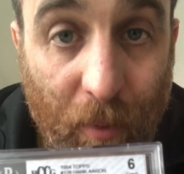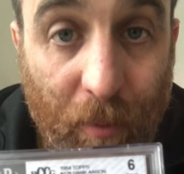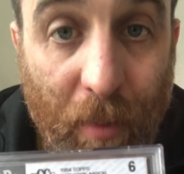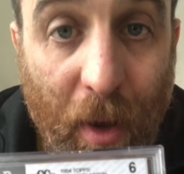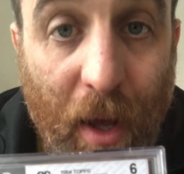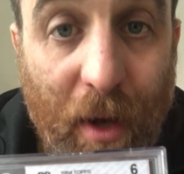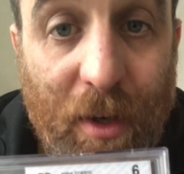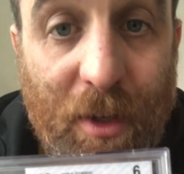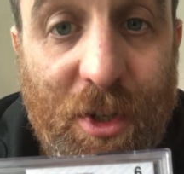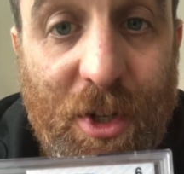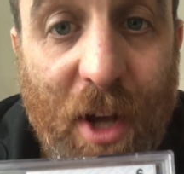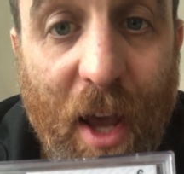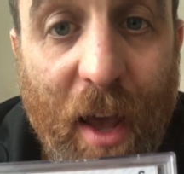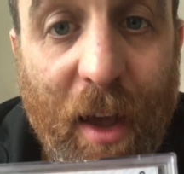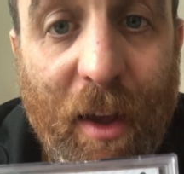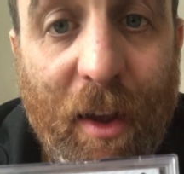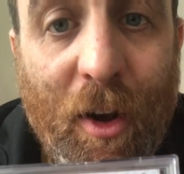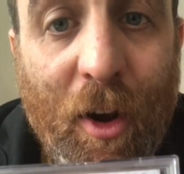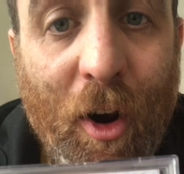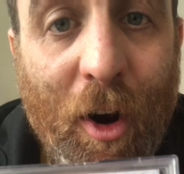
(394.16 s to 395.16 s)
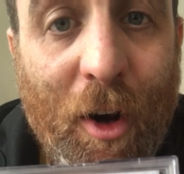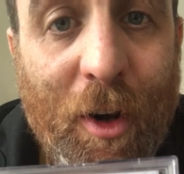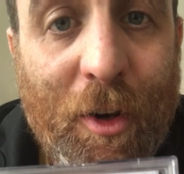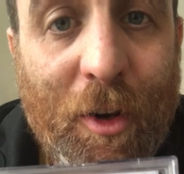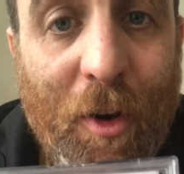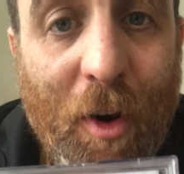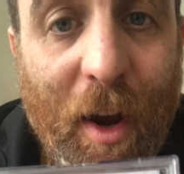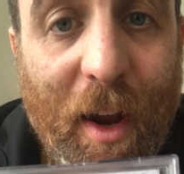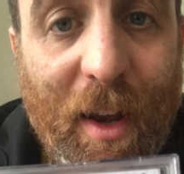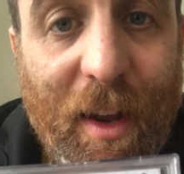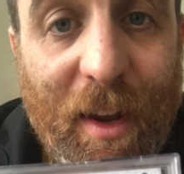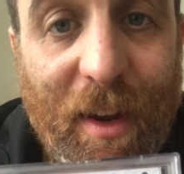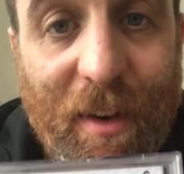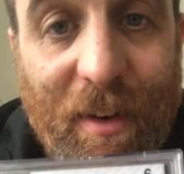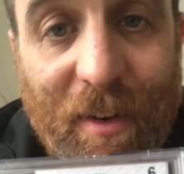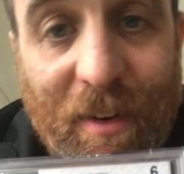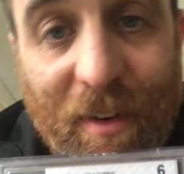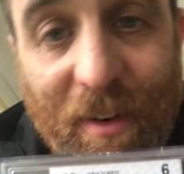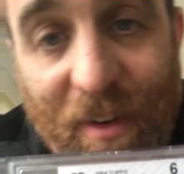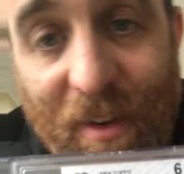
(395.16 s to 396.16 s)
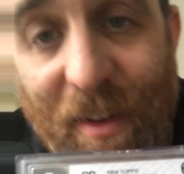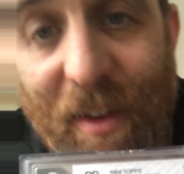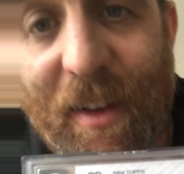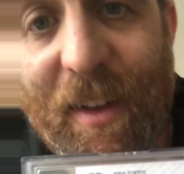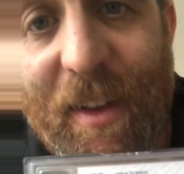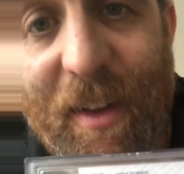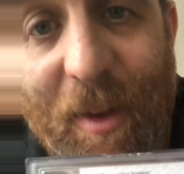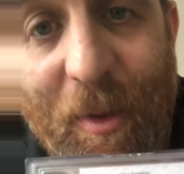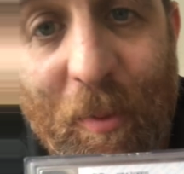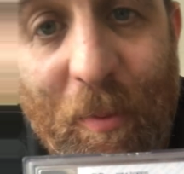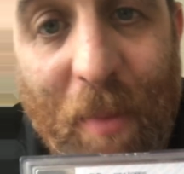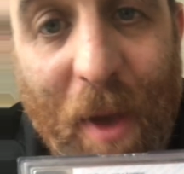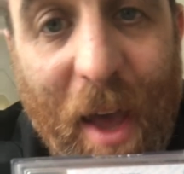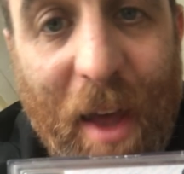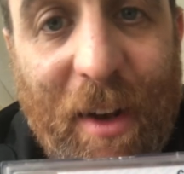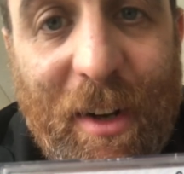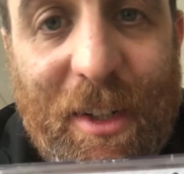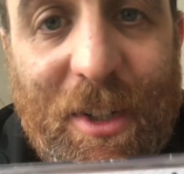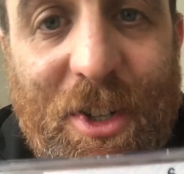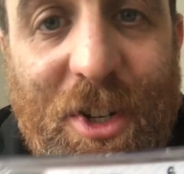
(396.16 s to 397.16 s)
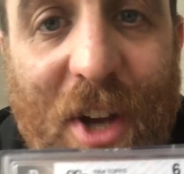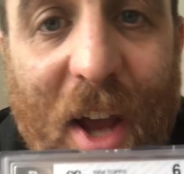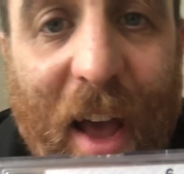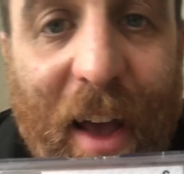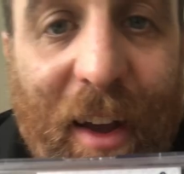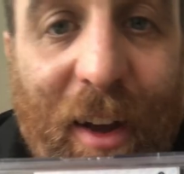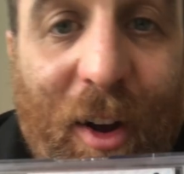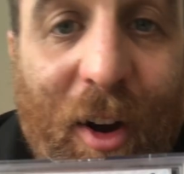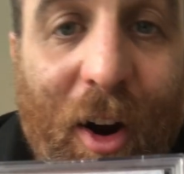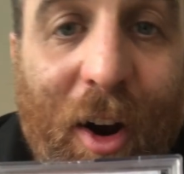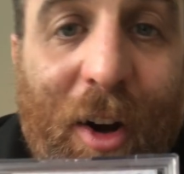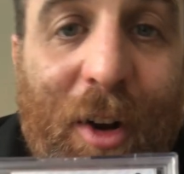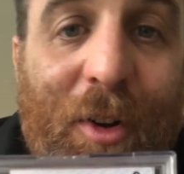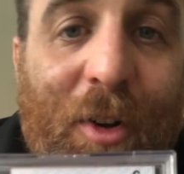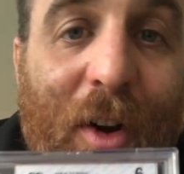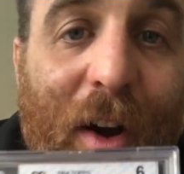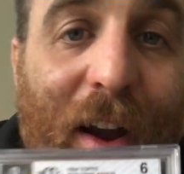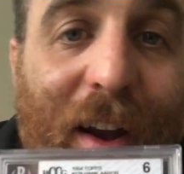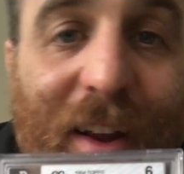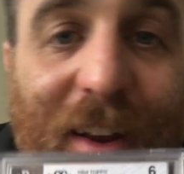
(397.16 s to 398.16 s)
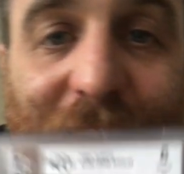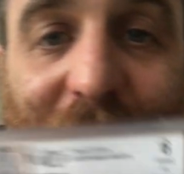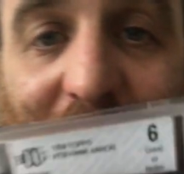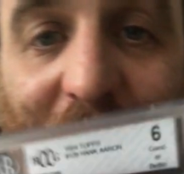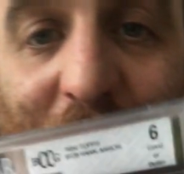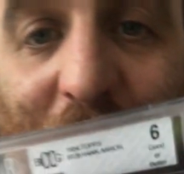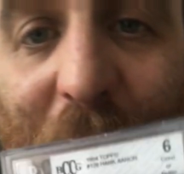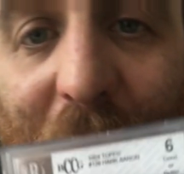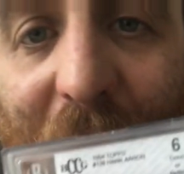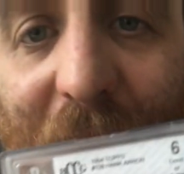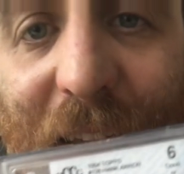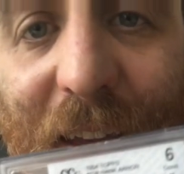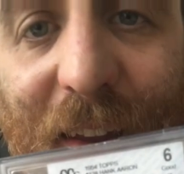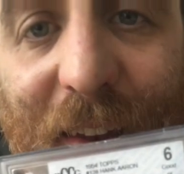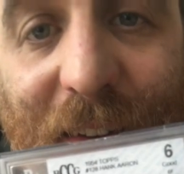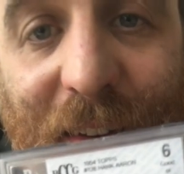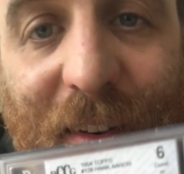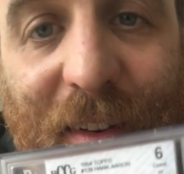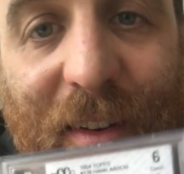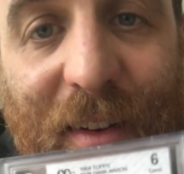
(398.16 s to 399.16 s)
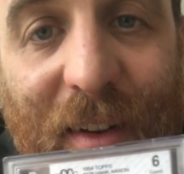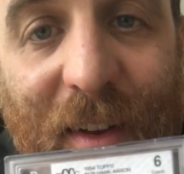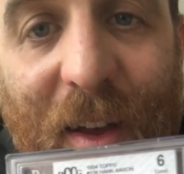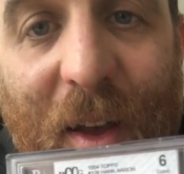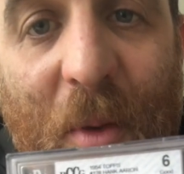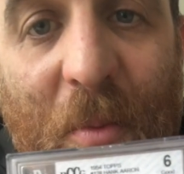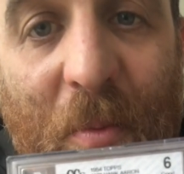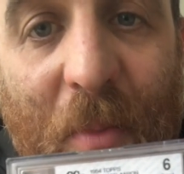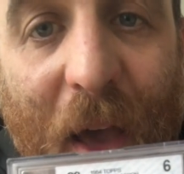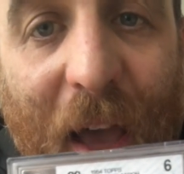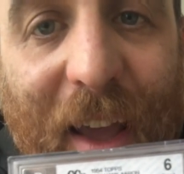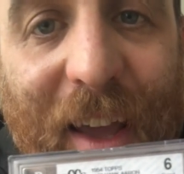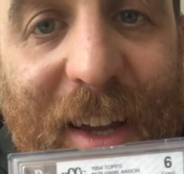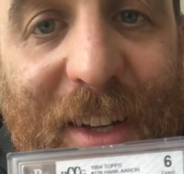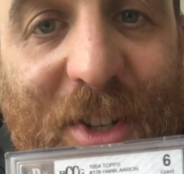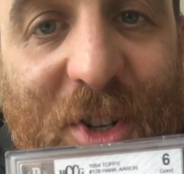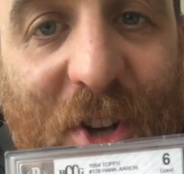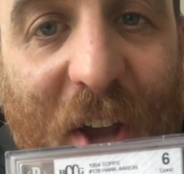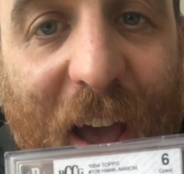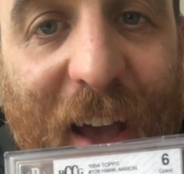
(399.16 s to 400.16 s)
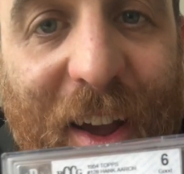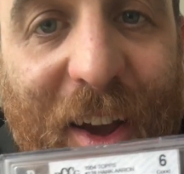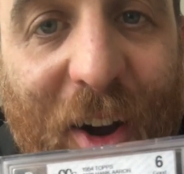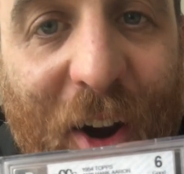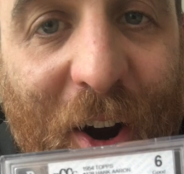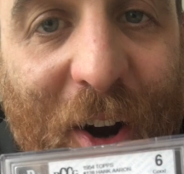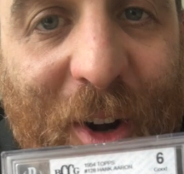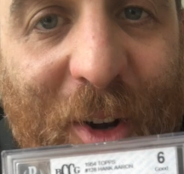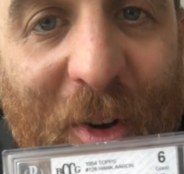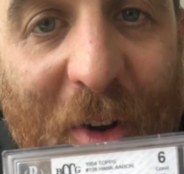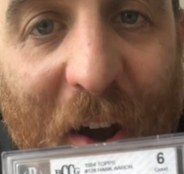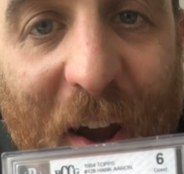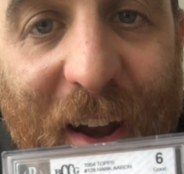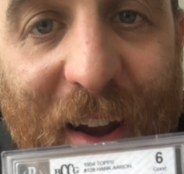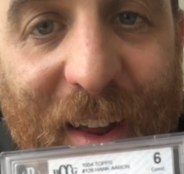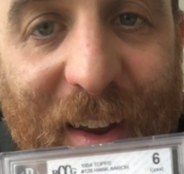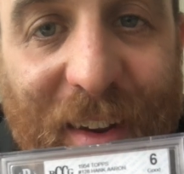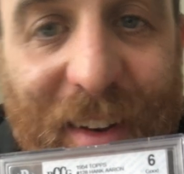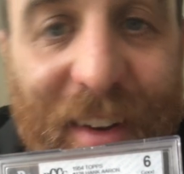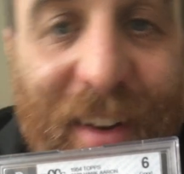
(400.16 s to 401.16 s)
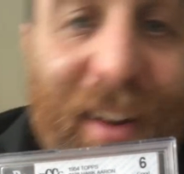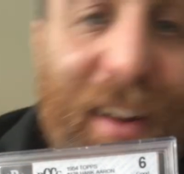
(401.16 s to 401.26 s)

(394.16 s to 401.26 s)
better check card grading. Better check card grading on Beckett. Beckett check card grading.